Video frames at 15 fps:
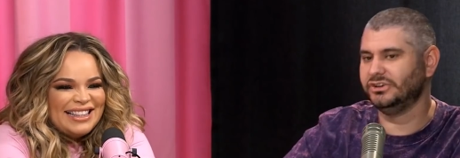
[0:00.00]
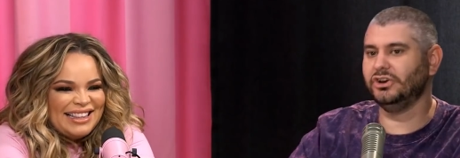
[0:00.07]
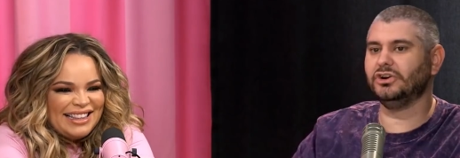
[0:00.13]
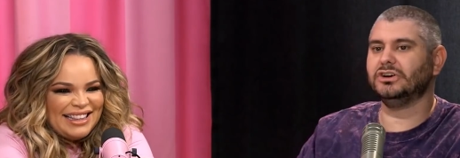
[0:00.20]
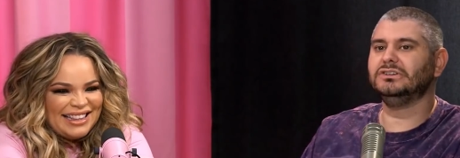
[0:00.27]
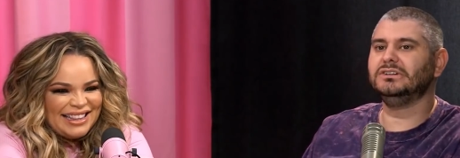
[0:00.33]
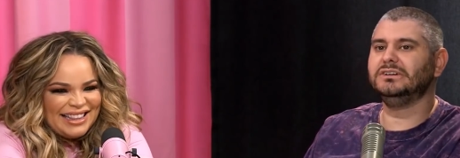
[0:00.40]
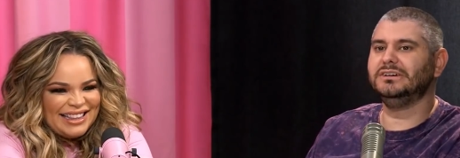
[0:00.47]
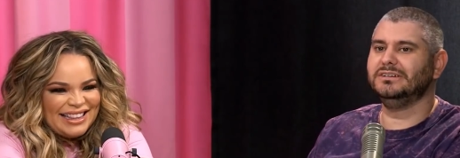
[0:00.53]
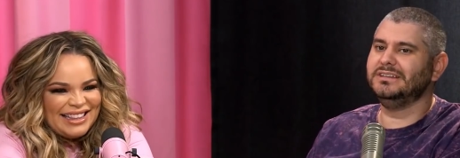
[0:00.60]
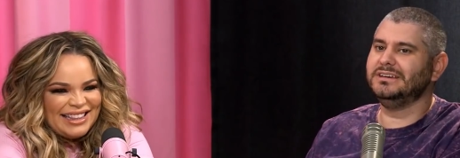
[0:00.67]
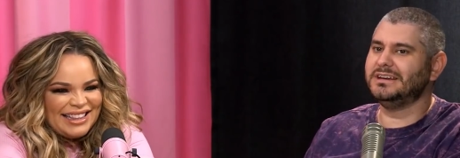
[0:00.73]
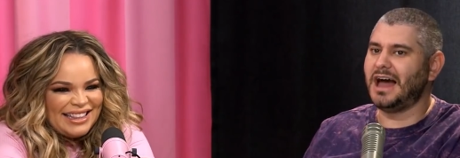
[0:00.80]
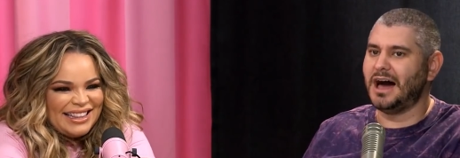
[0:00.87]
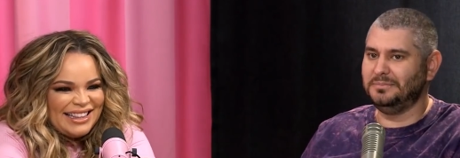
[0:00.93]
Speaker 1: You're
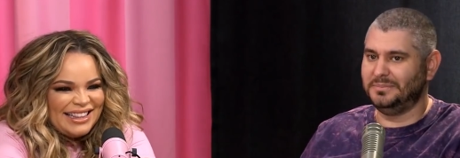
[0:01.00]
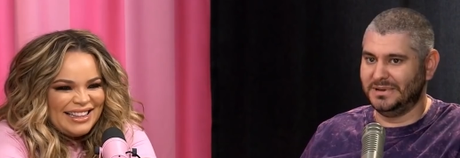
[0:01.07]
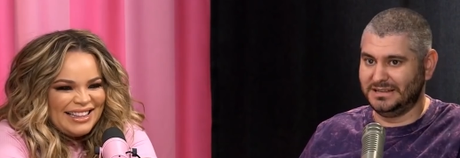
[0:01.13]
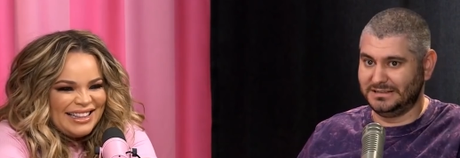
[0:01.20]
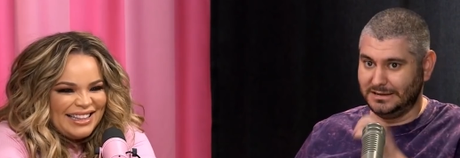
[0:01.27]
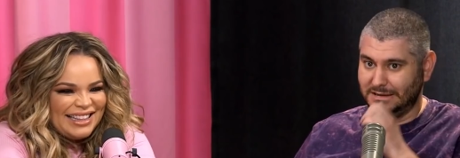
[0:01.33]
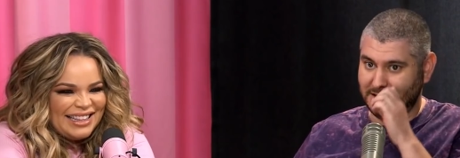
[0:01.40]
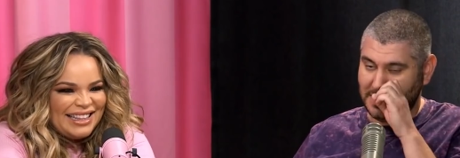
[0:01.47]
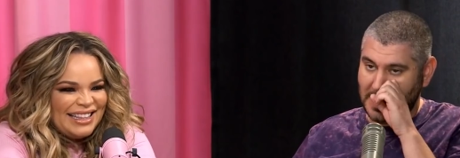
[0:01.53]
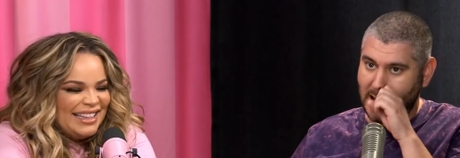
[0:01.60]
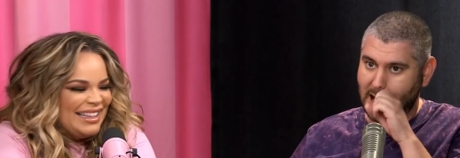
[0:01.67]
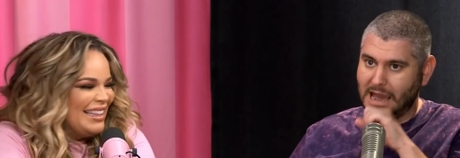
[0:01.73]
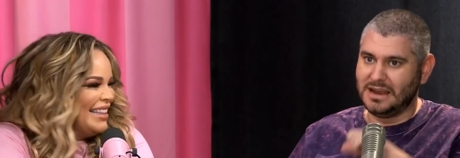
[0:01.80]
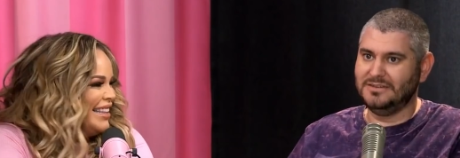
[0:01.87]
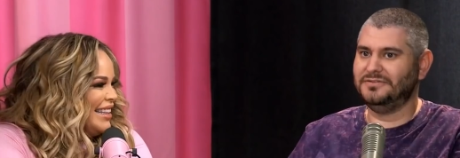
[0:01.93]
clearly not busy,
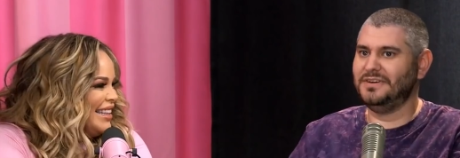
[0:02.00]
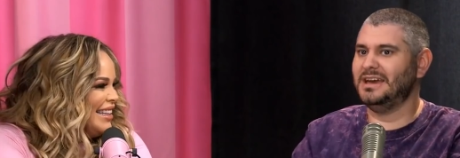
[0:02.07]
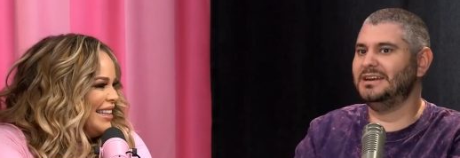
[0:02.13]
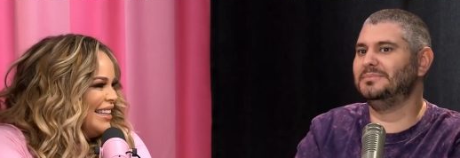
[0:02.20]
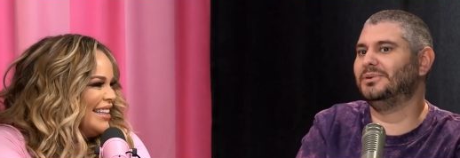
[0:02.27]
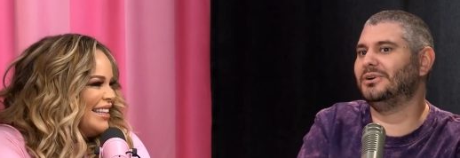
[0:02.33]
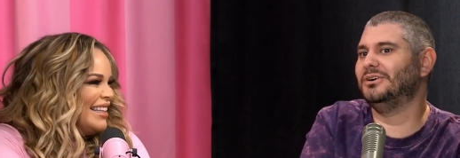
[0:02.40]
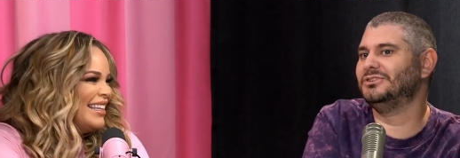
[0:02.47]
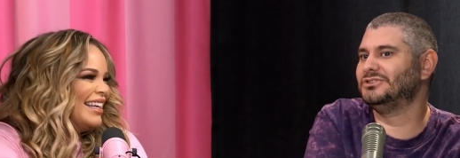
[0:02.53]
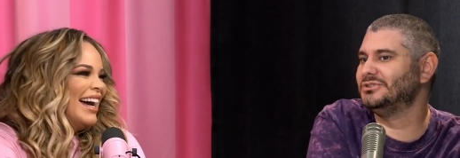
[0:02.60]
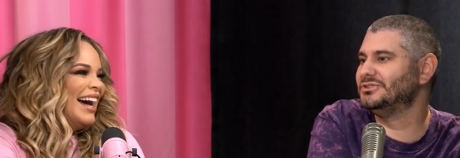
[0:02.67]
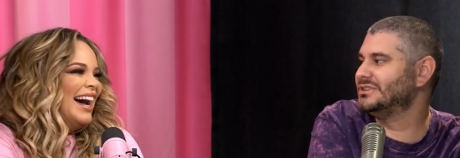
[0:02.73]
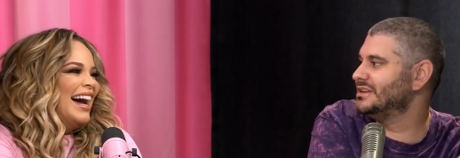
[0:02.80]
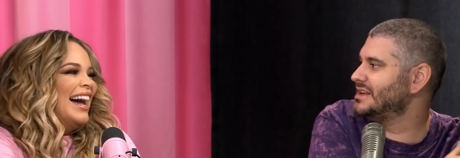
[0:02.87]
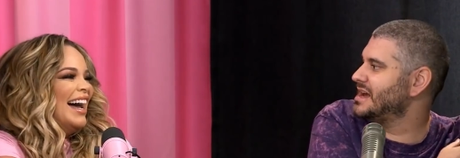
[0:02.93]
and a fan approaches
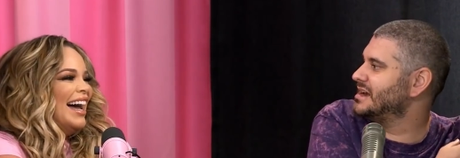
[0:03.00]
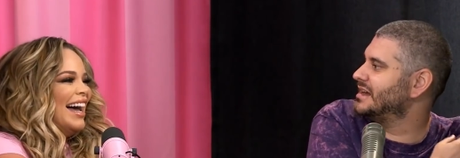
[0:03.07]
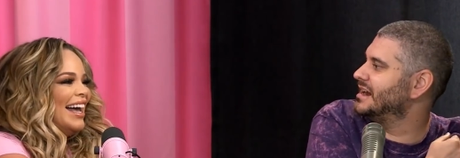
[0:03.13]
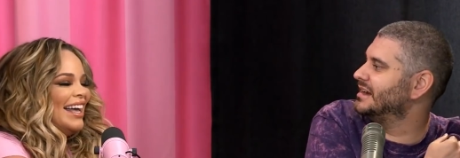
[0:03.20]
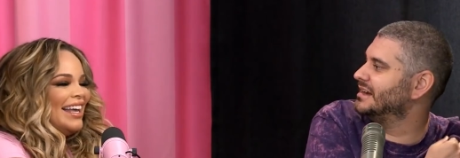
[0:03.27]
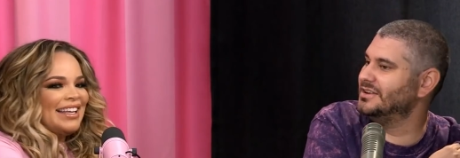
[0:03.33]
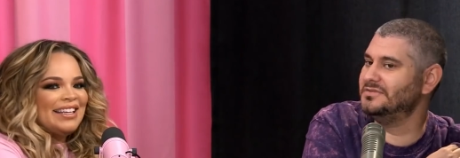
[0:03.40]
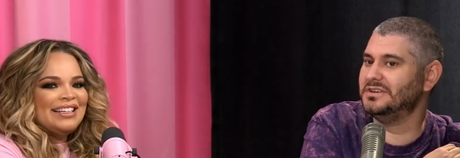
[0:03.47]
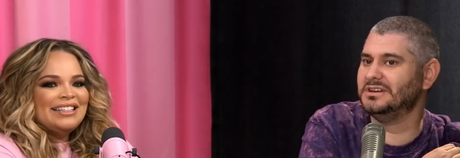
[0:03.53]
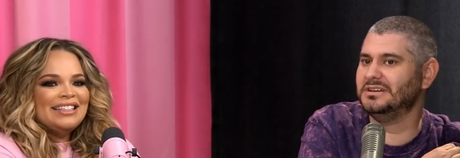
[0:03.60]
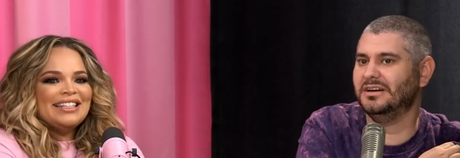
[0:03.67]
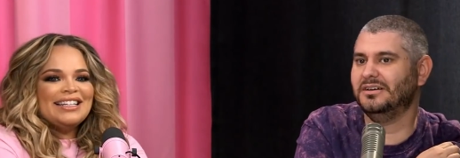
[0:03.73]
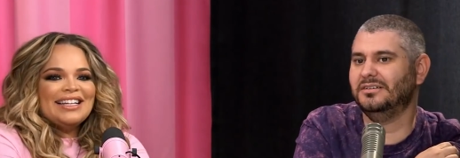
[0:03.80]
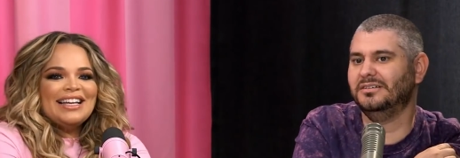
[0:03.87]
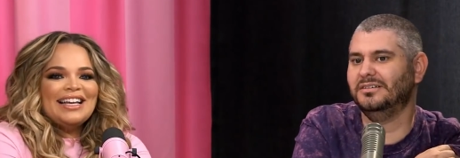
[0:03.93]
you says, "Hey, can I get a
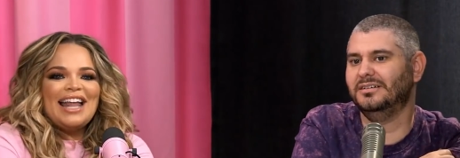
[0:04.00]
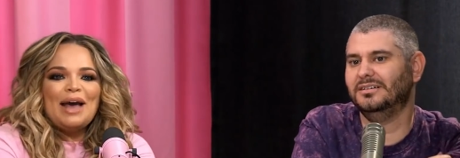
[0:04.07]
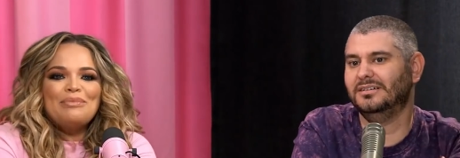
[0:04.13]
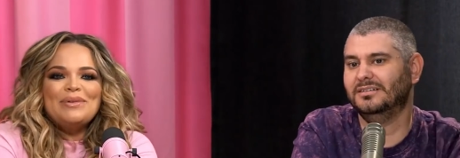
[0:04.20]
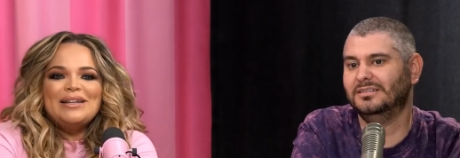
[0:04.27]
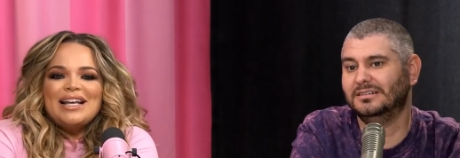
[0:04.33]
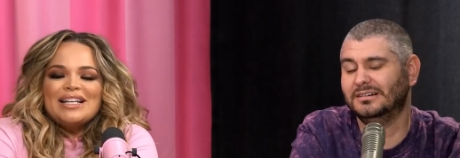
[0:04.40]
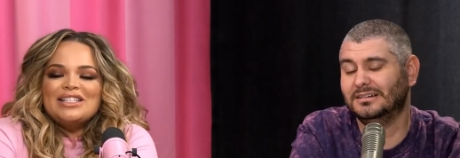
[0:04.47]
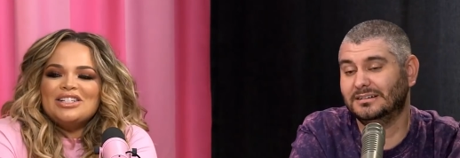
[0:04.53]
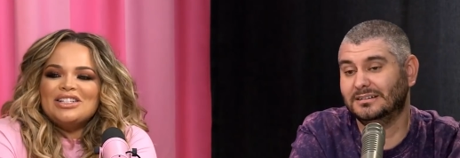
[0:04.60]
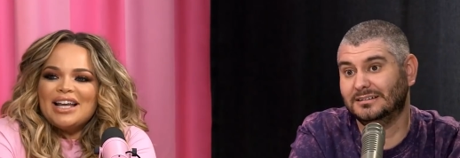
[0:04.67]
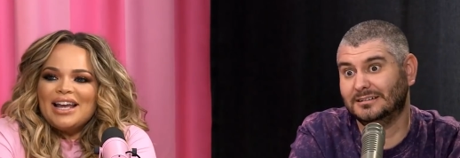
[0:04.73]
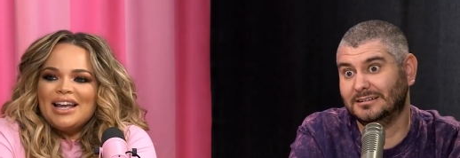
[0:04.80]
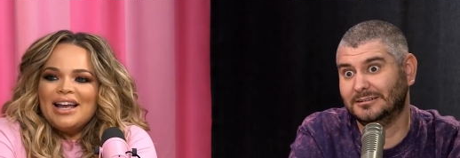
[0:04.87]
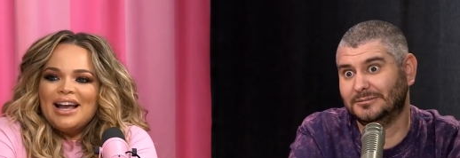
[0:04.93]
video?"
Speaker 2: It happened
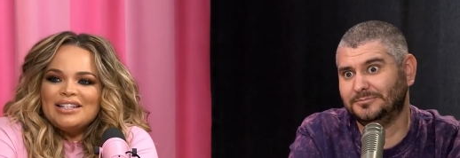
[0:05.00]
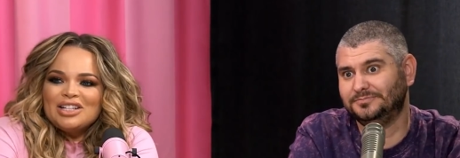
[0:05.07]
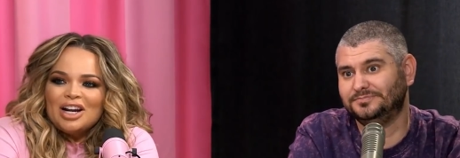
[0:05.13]
yesterday at